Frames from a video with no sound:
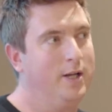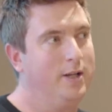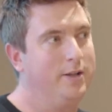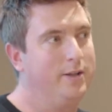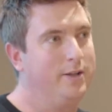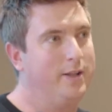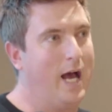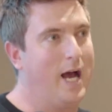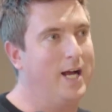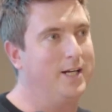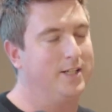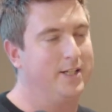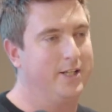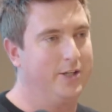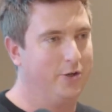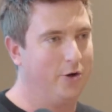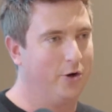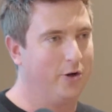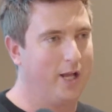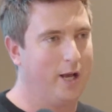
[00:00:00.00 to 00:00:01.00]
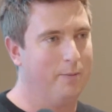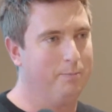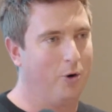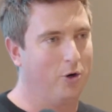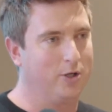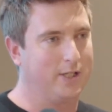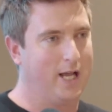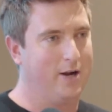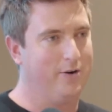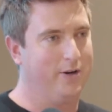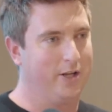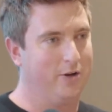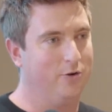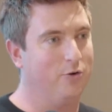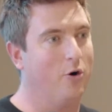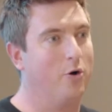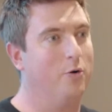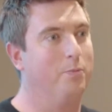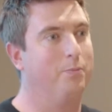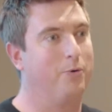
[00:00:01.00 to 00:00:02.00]
that actually you don't get bogged down in
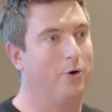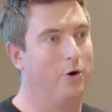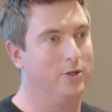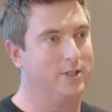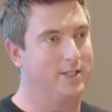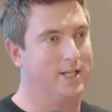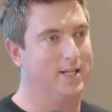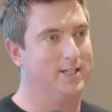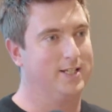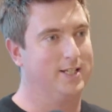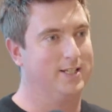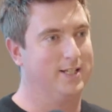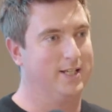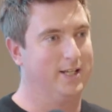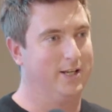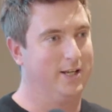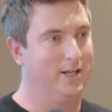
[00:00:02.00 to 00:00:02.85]
your own processes and